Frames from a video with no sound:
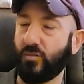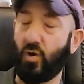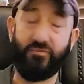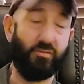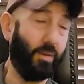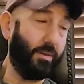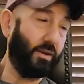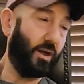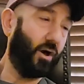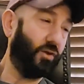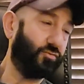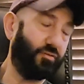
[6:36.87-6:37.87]
or even maybe
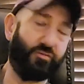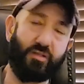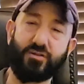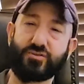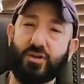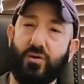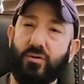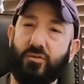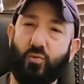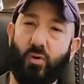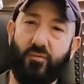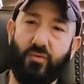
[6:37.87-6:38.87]
100 for that sherry
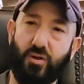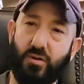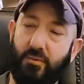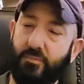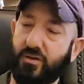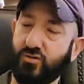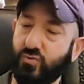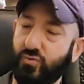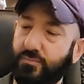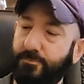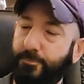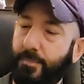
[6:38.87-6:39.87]
12-year. I'm not
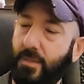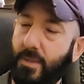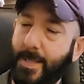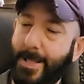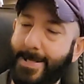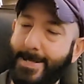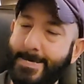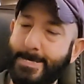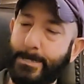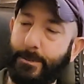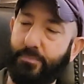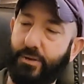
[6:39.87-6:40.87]
sure.
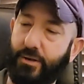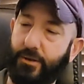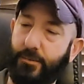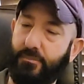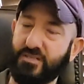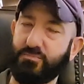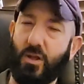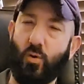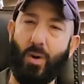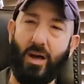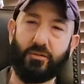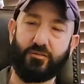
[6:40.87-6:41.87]
But it's been a
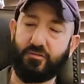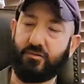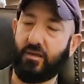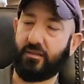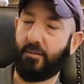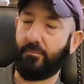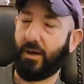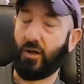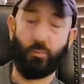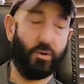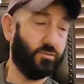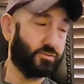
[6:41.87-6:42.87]
while since he had that
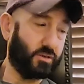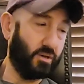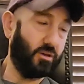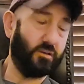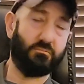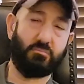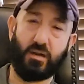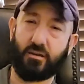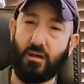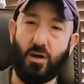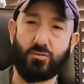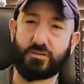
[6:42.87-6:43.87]
bottle, but it was good.
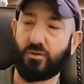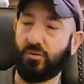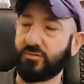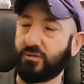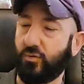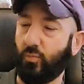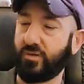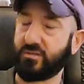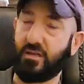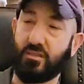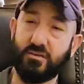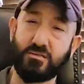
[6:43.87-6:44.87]
Like, I always thought it was a good
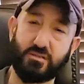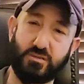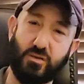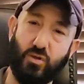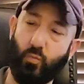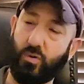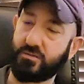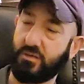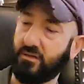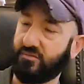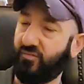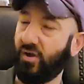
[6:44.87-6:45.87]
whiskey. This is a good
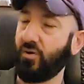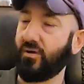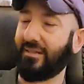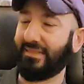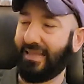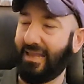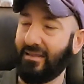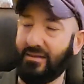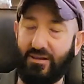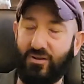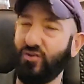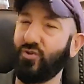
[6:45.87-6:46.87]
whiskey. It's very late.
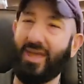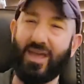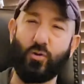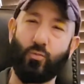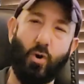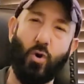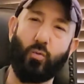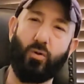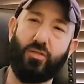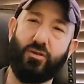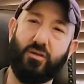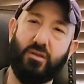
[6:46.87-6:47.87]
You know, you can't go wrong
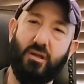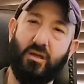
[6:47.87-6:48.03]
with it.